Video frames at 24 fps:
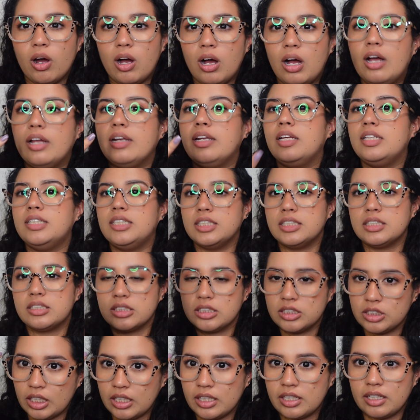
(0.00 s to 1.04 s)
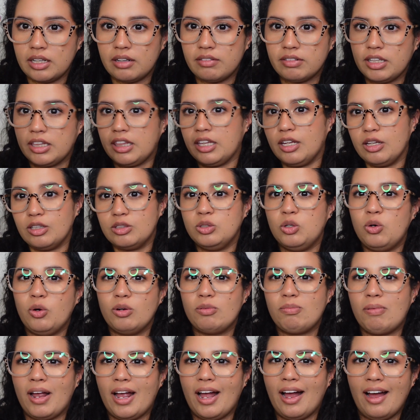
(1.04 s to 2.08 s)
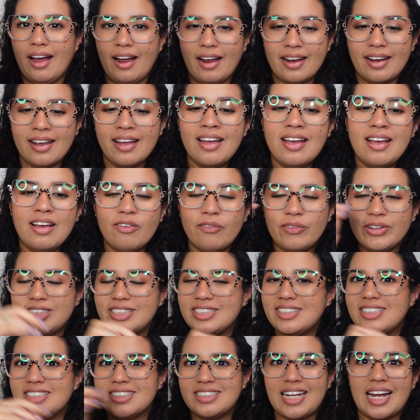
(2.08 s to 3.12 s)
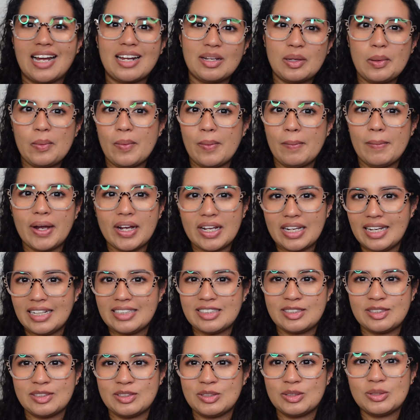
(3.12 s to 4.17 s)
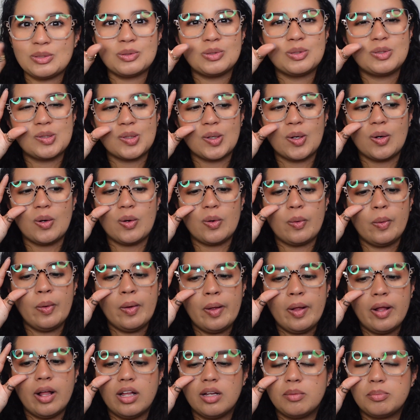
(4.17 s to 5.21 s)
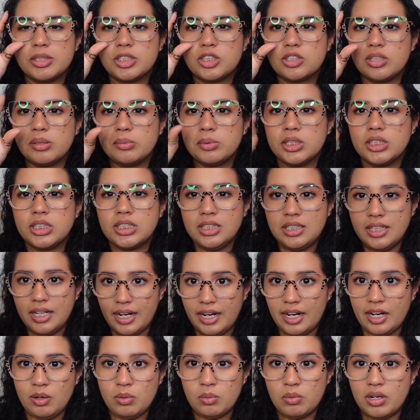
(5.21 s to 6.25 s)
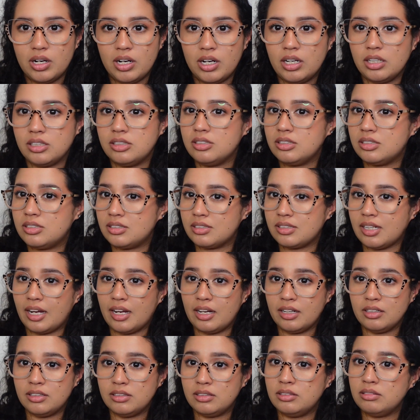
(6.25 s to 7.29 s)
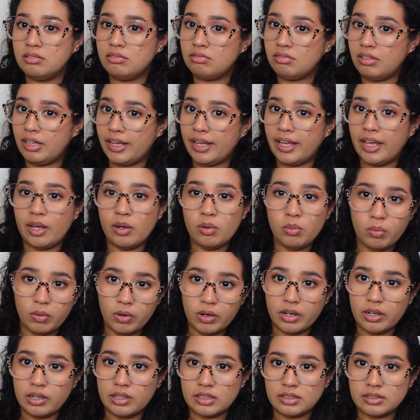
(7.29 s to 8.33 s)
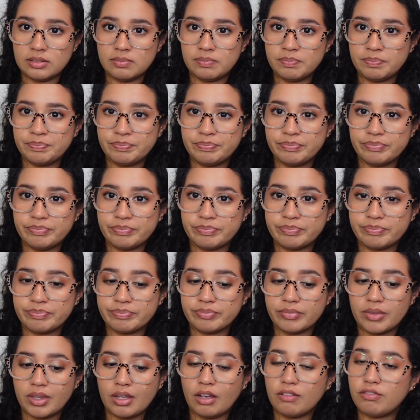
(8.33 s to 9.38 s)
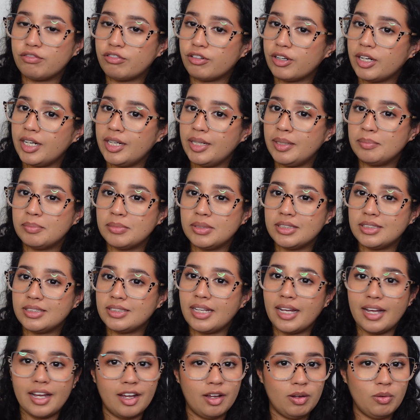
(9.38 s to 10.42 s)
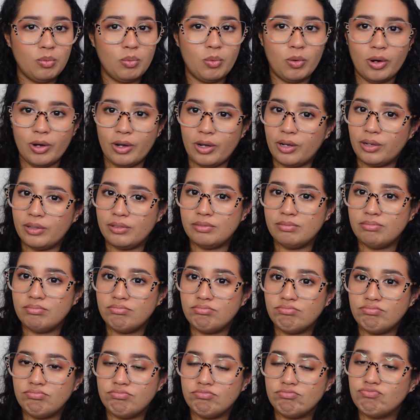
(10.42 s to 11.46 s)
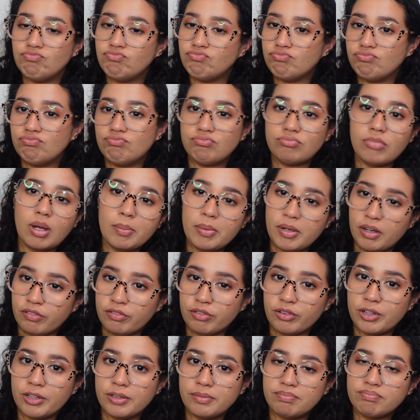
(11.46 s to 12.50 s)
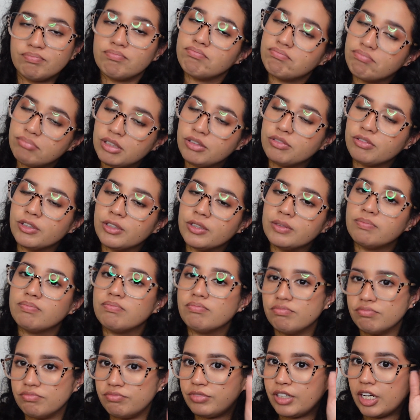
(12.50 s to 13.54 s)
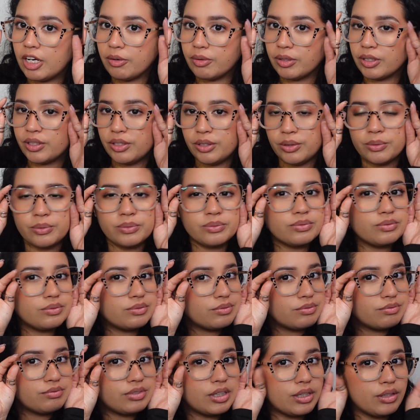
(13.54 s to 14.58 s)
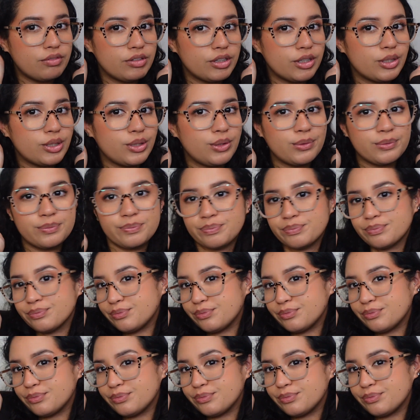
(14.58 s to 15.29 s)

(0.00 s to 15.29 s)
on. It does suck everything toward my eye, which is exactly what my glasses do. So prescription A1, style A1, frames A1. I'm here for it. I'm here for it. Very cute. Very, very cute.